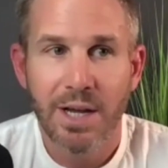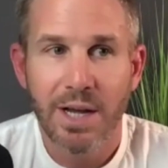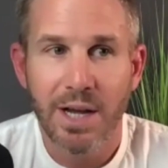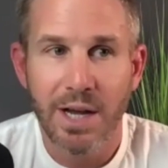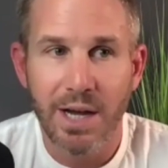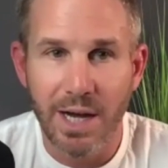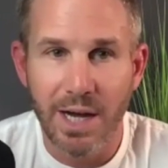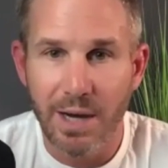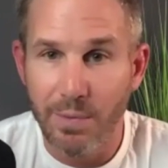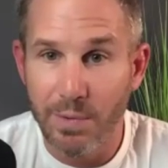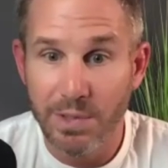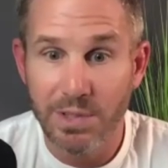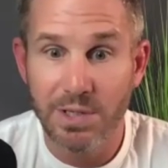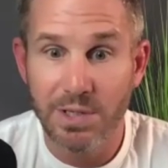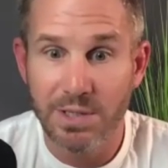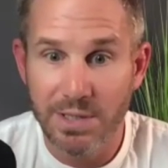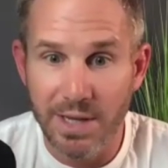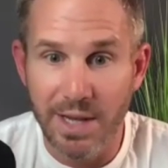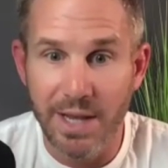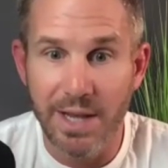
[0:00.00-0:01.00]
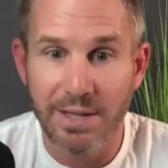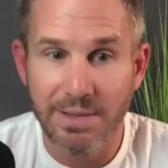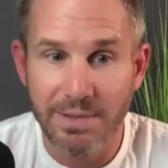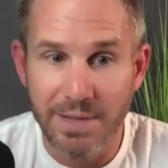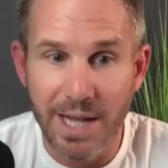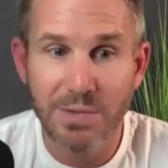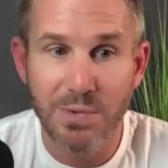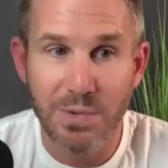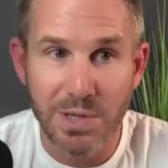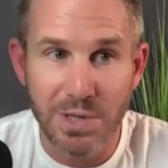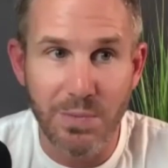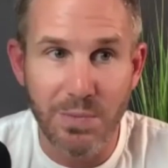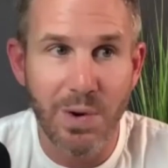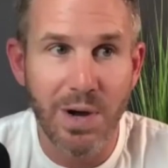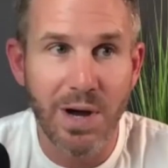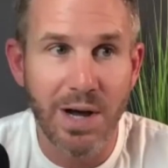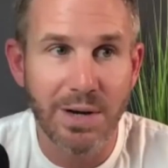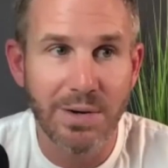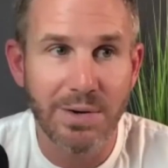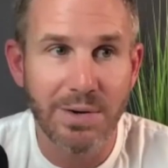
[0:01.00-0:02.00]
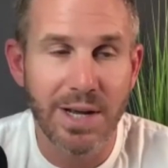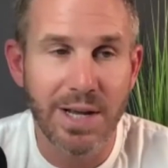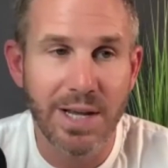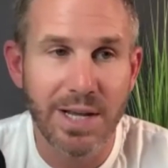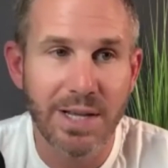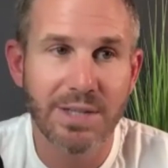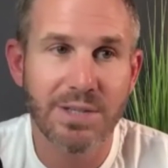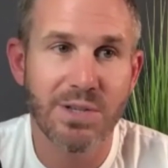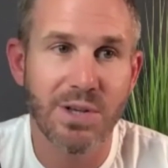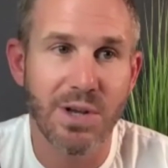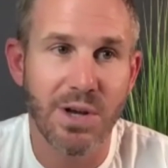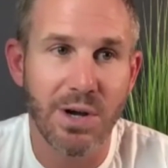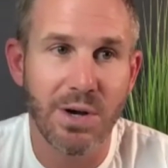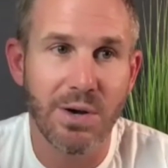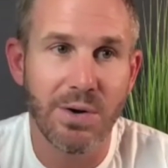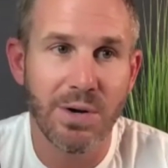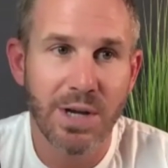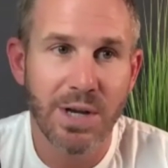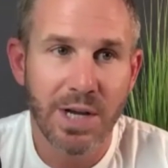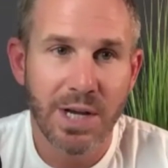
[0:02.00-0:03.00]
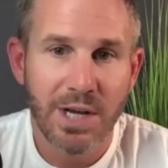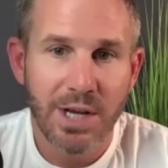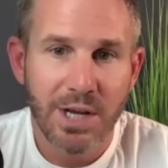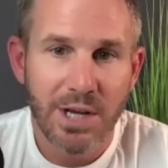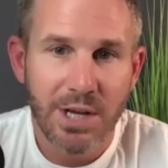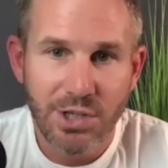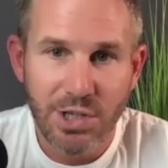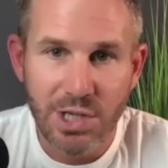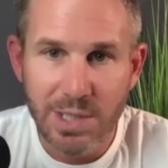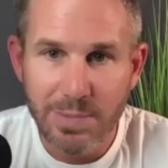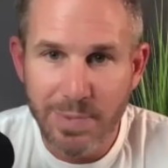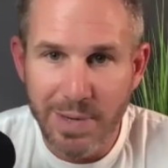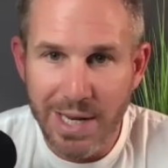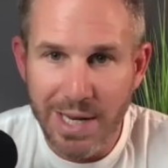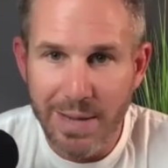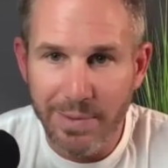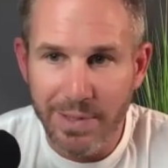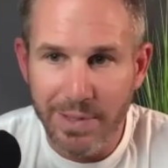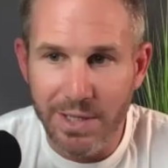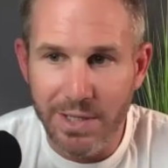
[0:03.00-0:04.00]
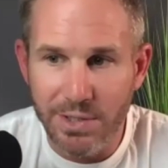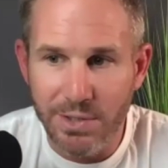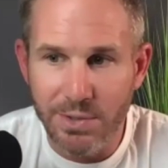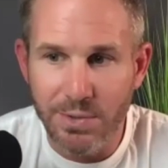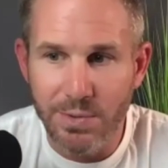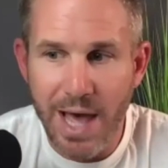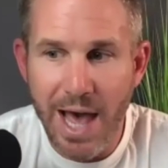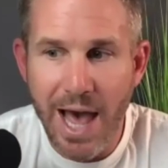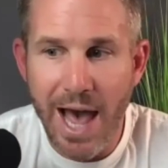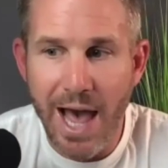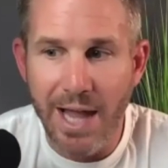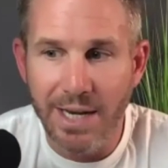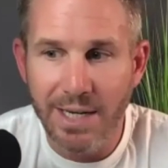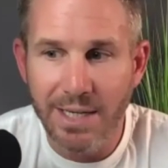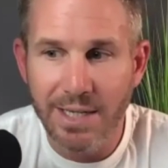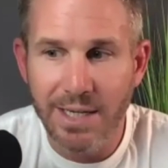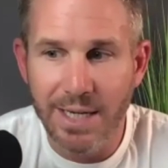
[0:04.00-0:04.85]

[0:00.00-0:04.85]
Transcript: uh, which is like that's what you want, right? So she's been able to do that.